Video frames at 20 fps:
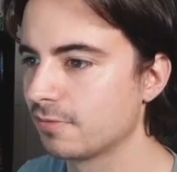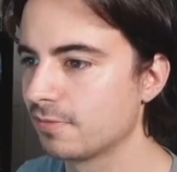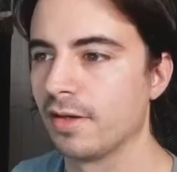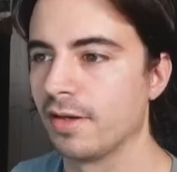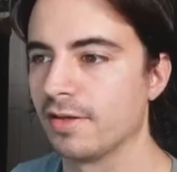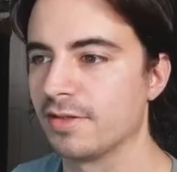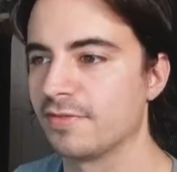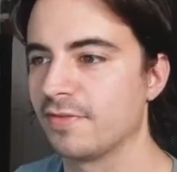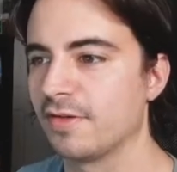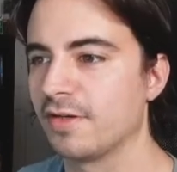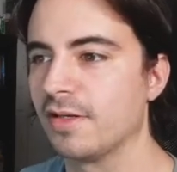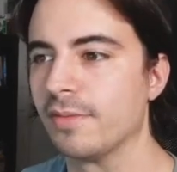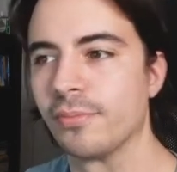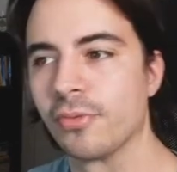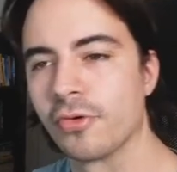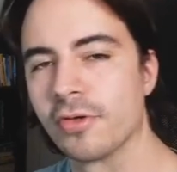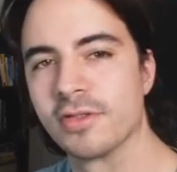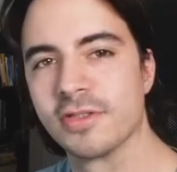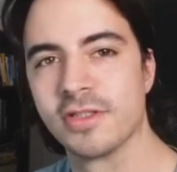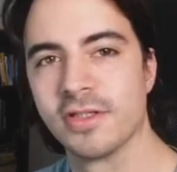Now it's very
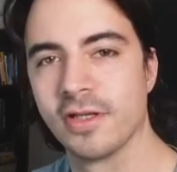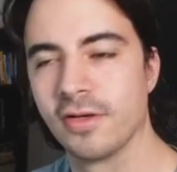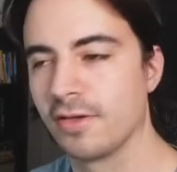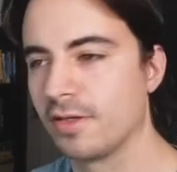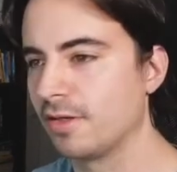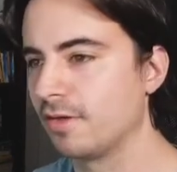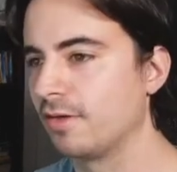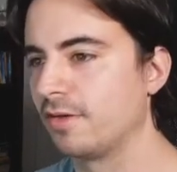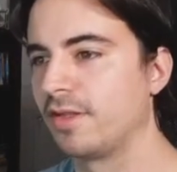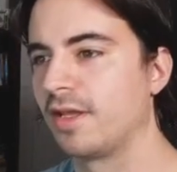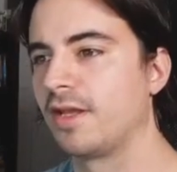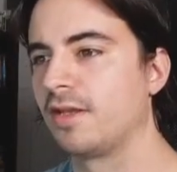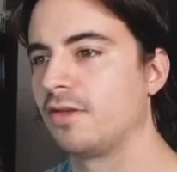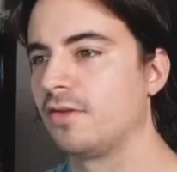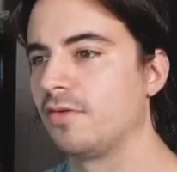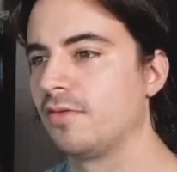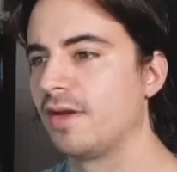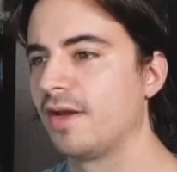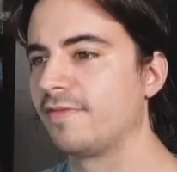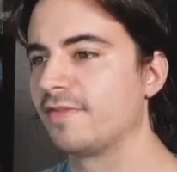important to note here that
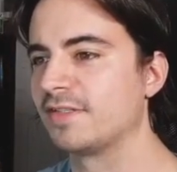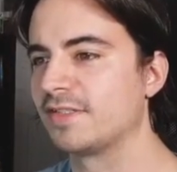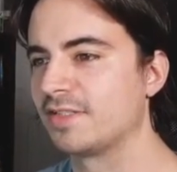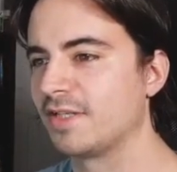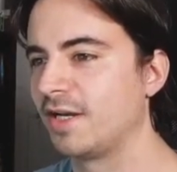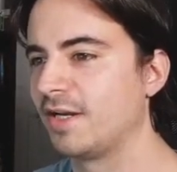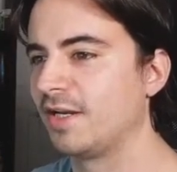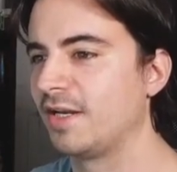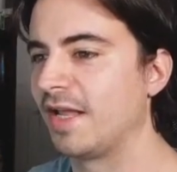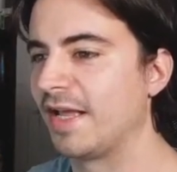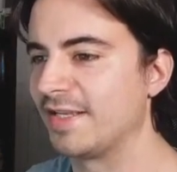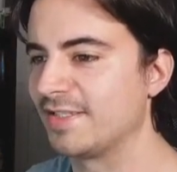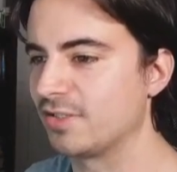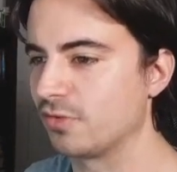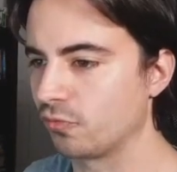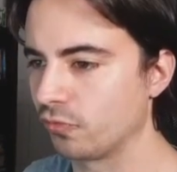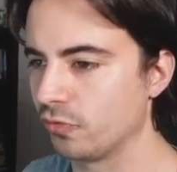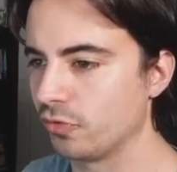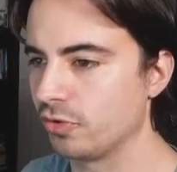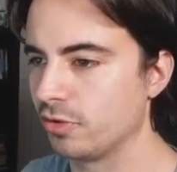you have to sign in as the
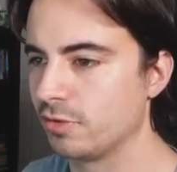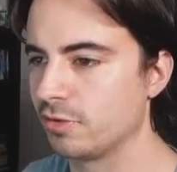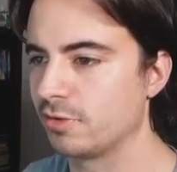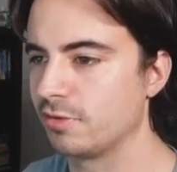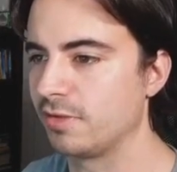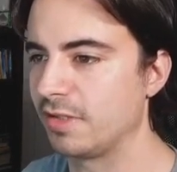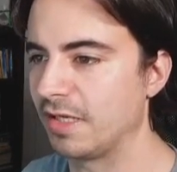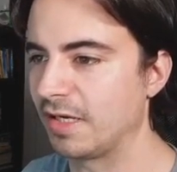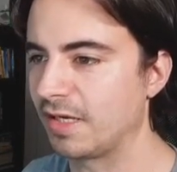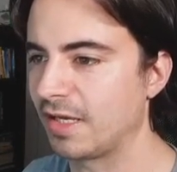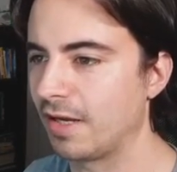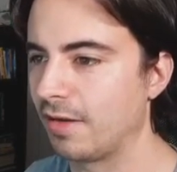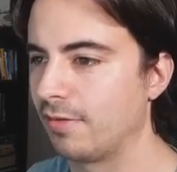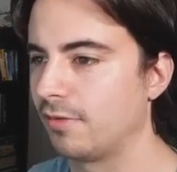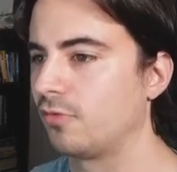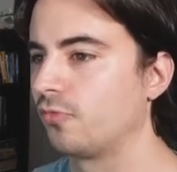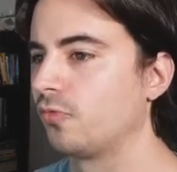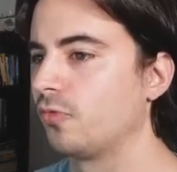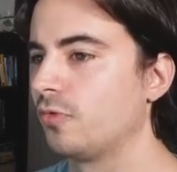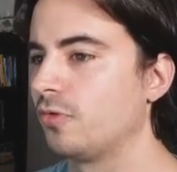root user of the account.
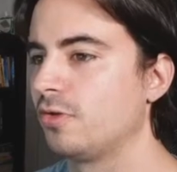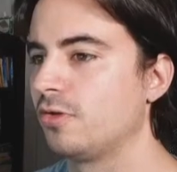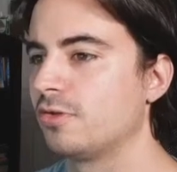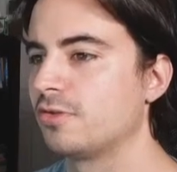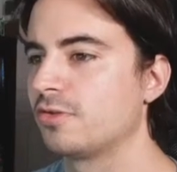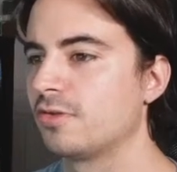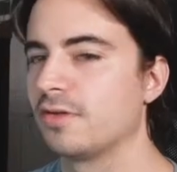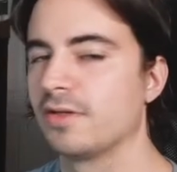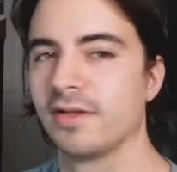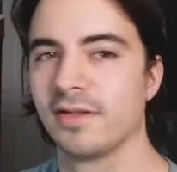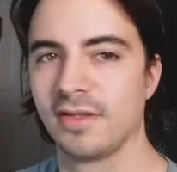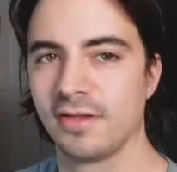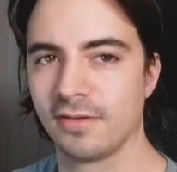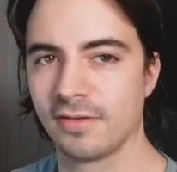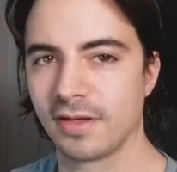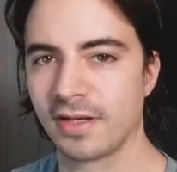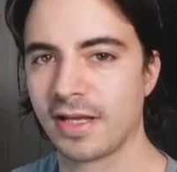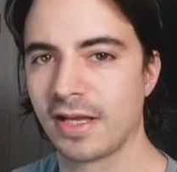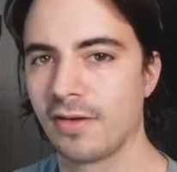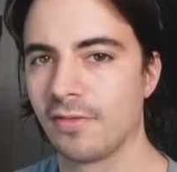The root user of your
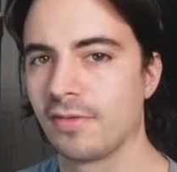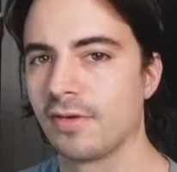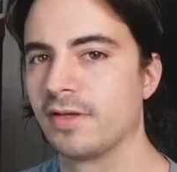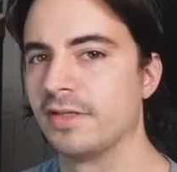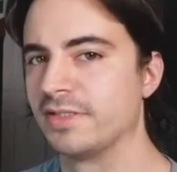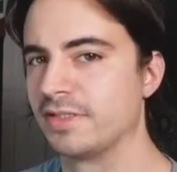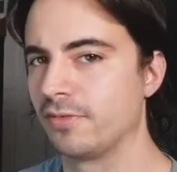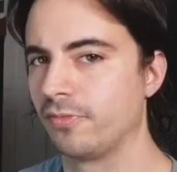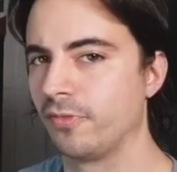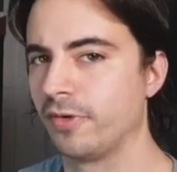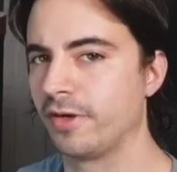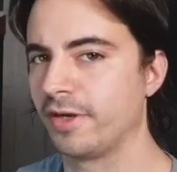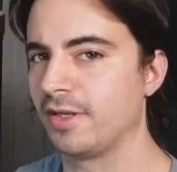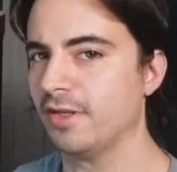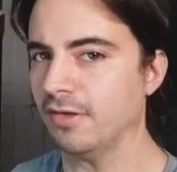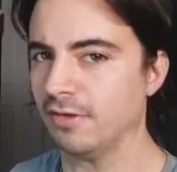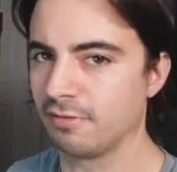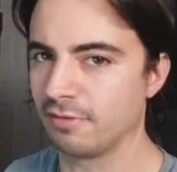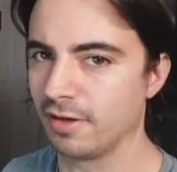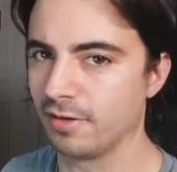account is the one that
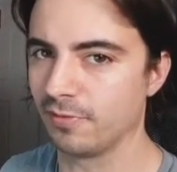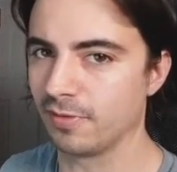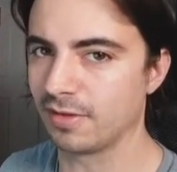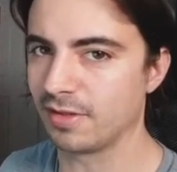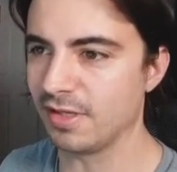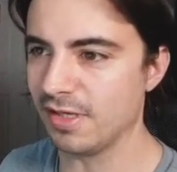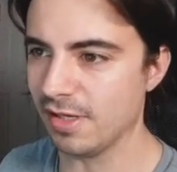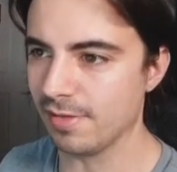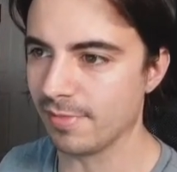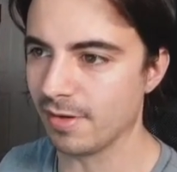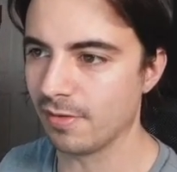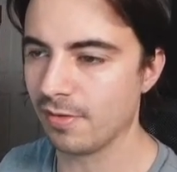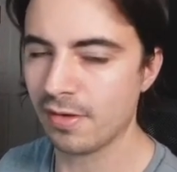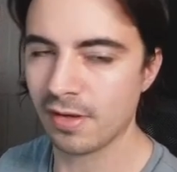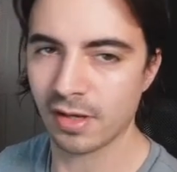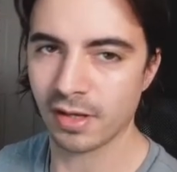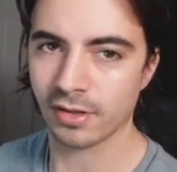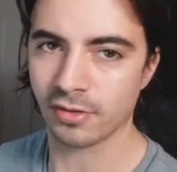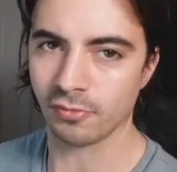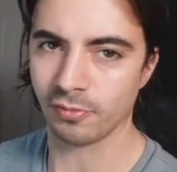you created with the email.
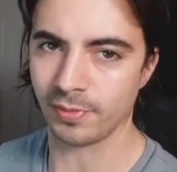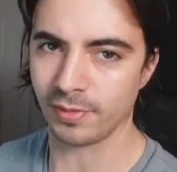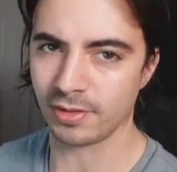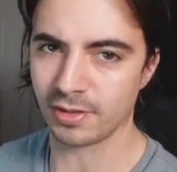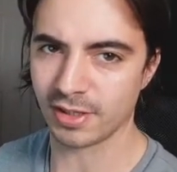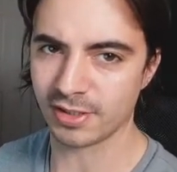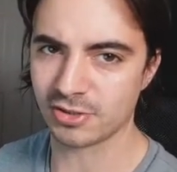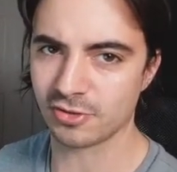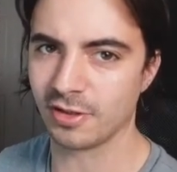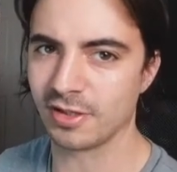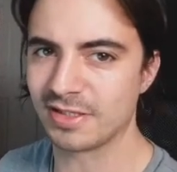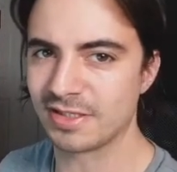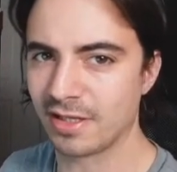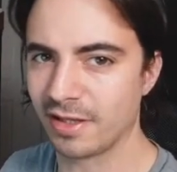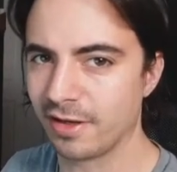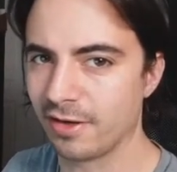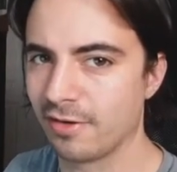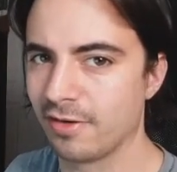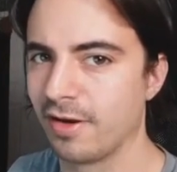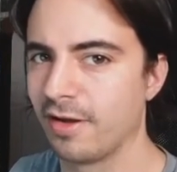We'll touch on this
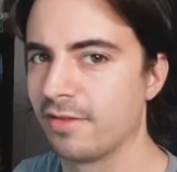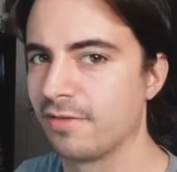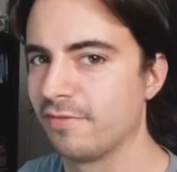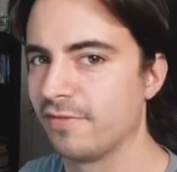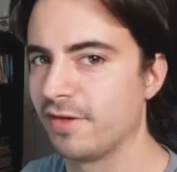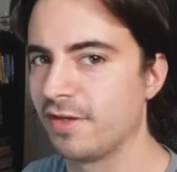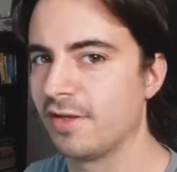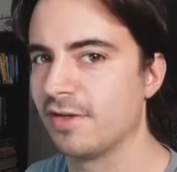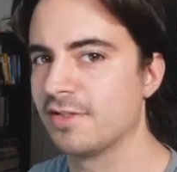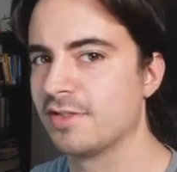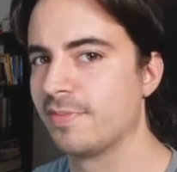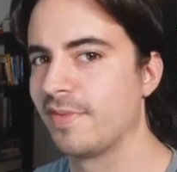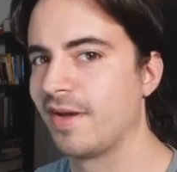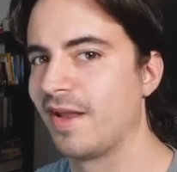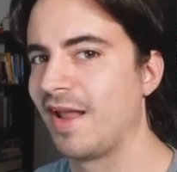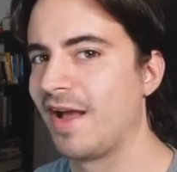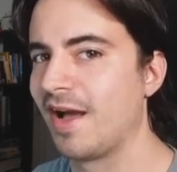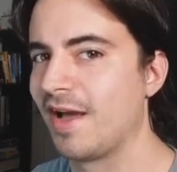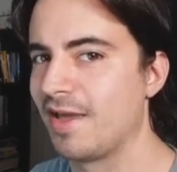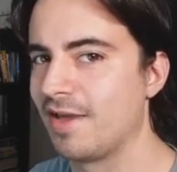later in other videos
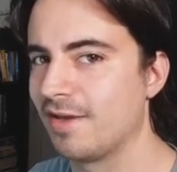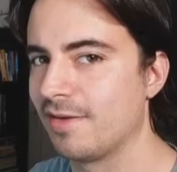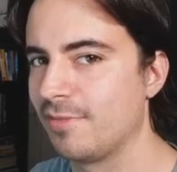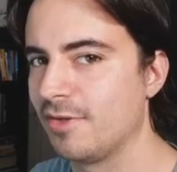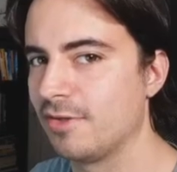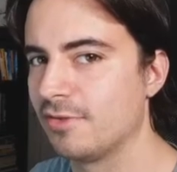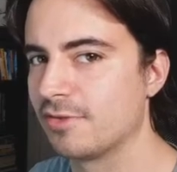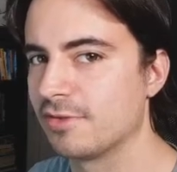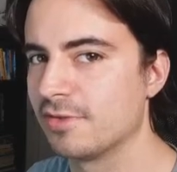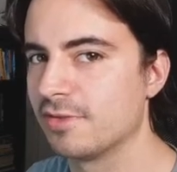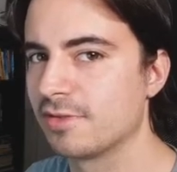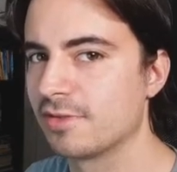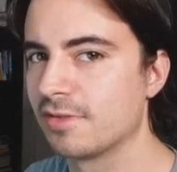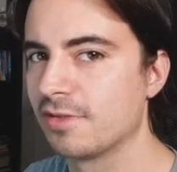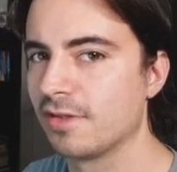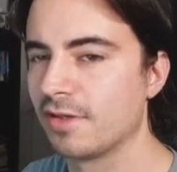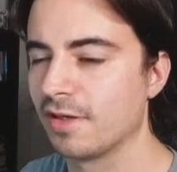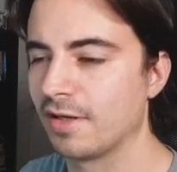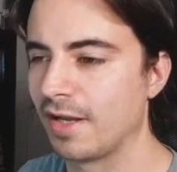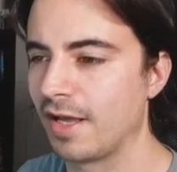about IAM users
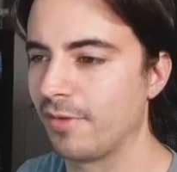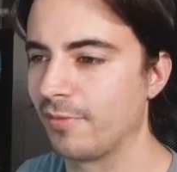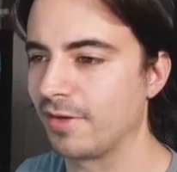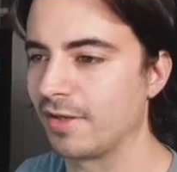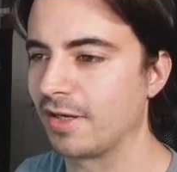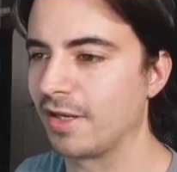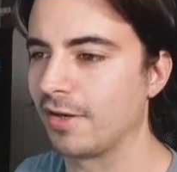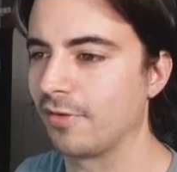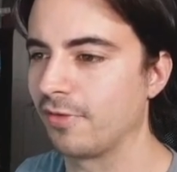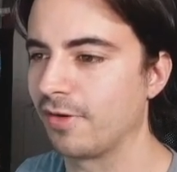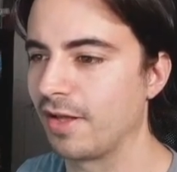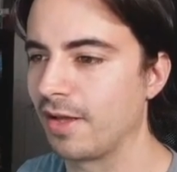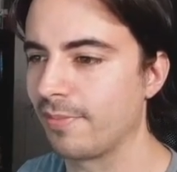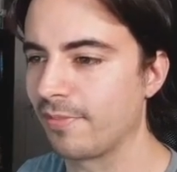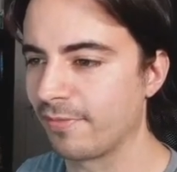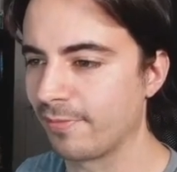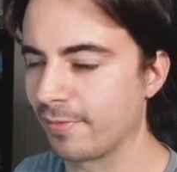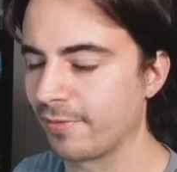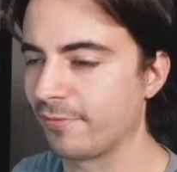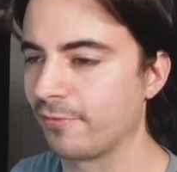and how we can handle that,
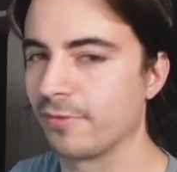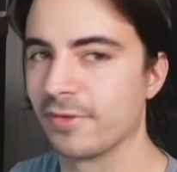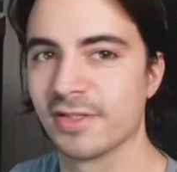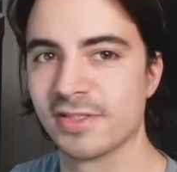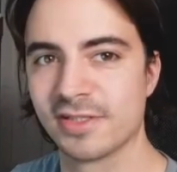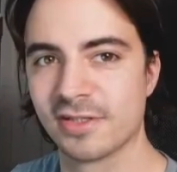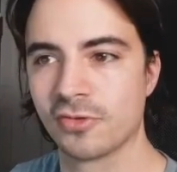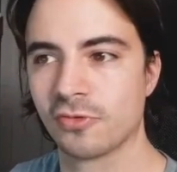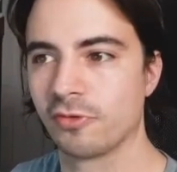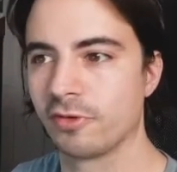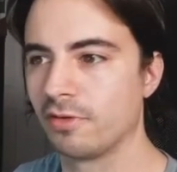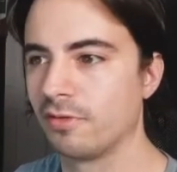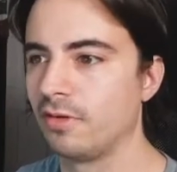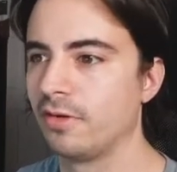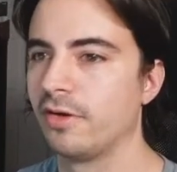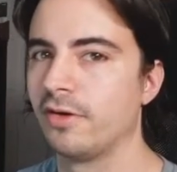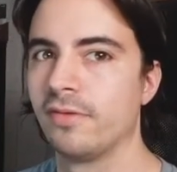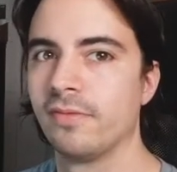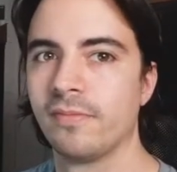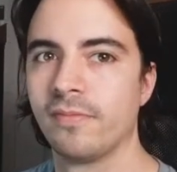but for this tutorial
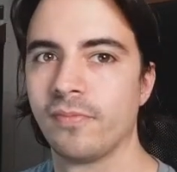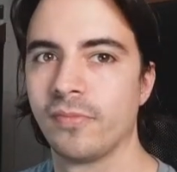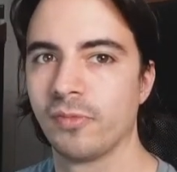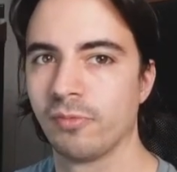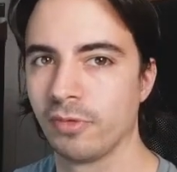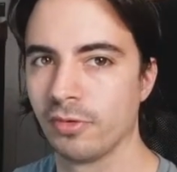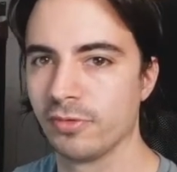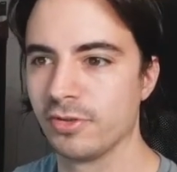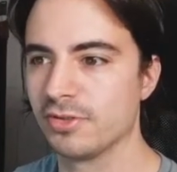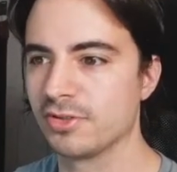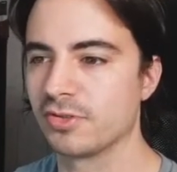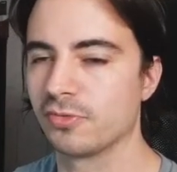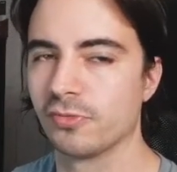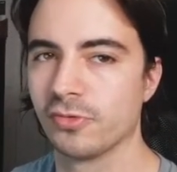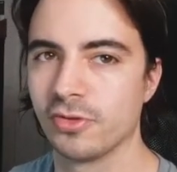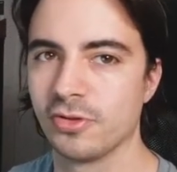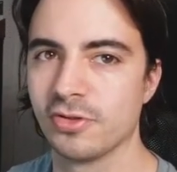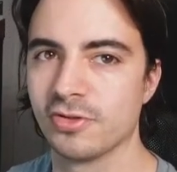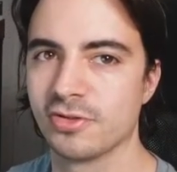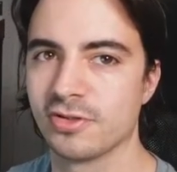alone, we will use the
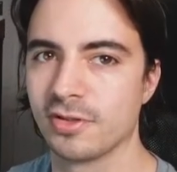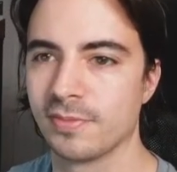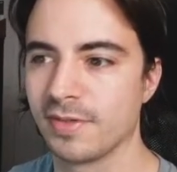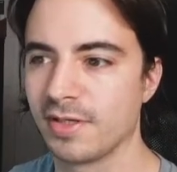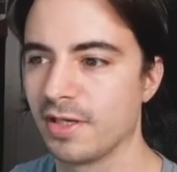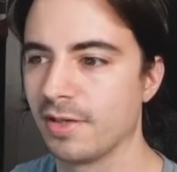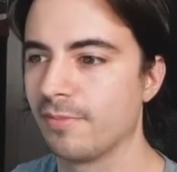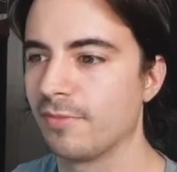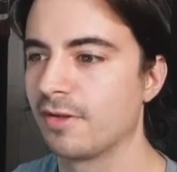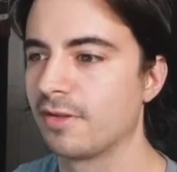root user to begin with.